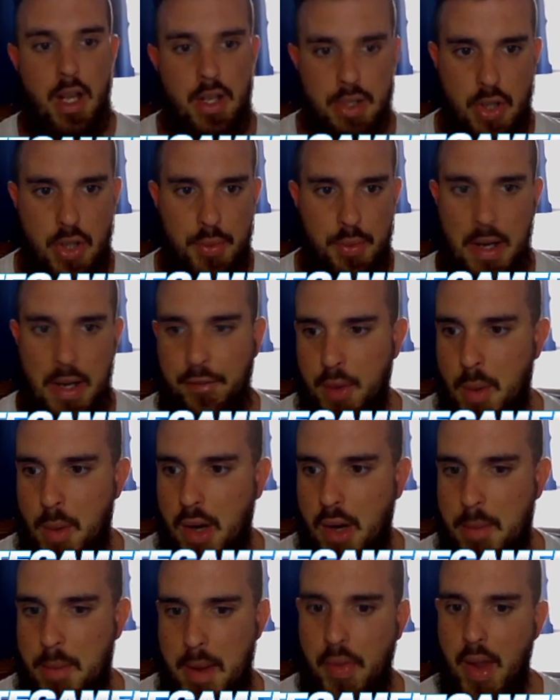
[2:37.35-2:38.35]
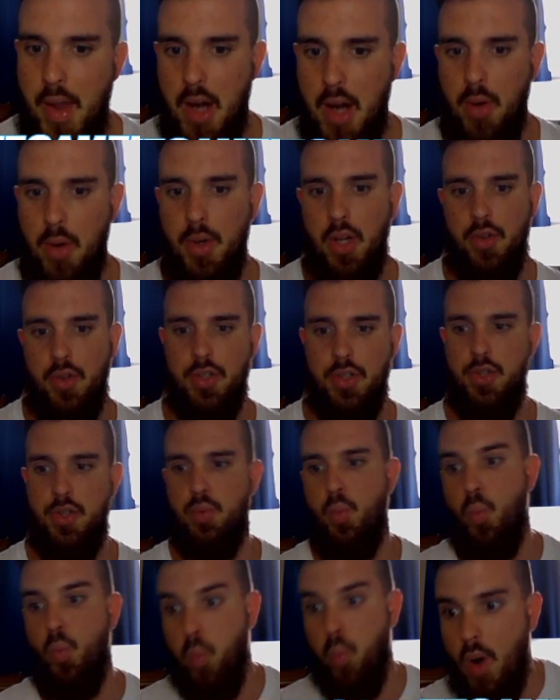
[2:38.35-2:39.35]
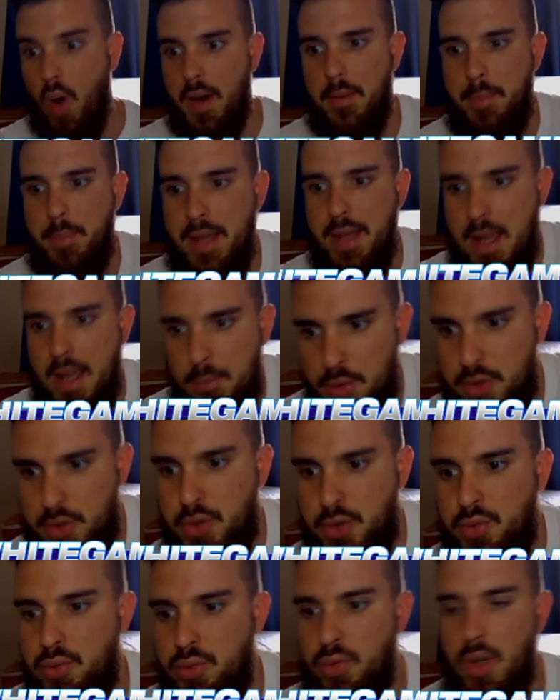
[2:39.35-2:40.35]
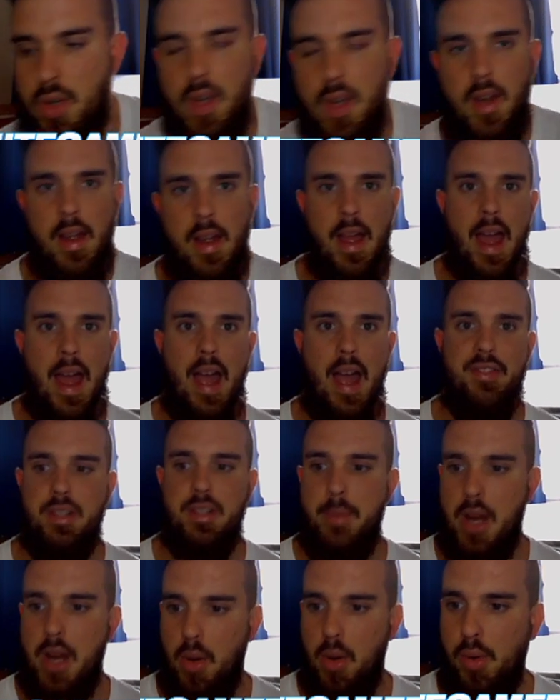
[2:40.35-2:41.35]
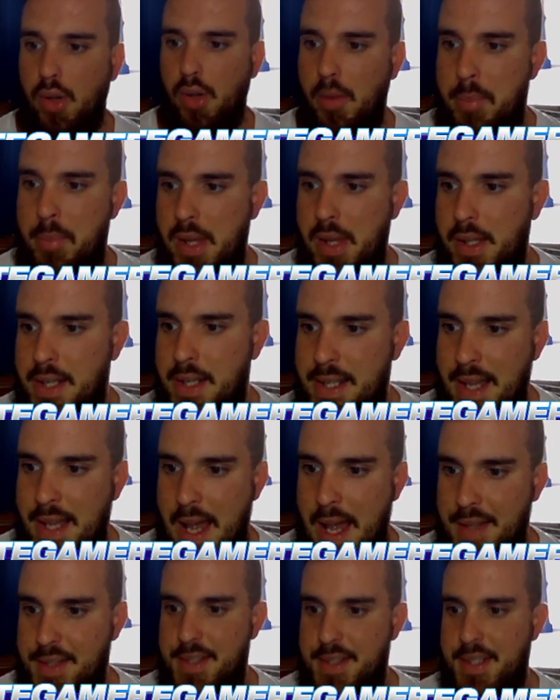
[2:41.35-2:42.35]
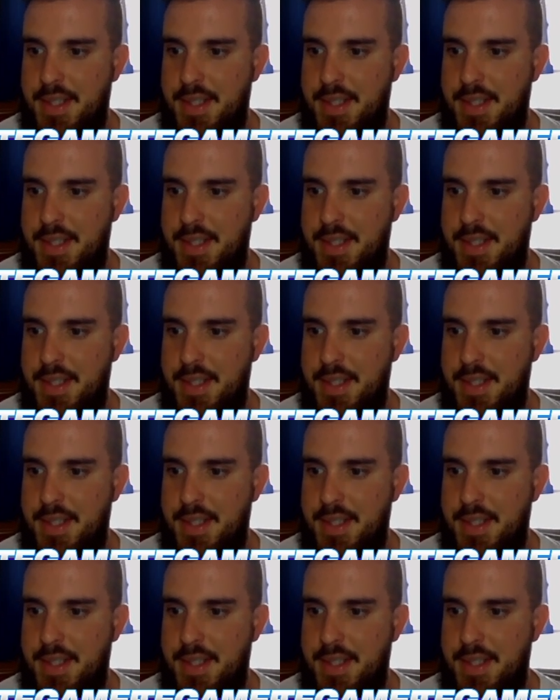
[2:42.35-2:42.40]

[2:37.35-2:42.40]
So definitely recommend the aerial. You do want to be able to have some aerial ability as a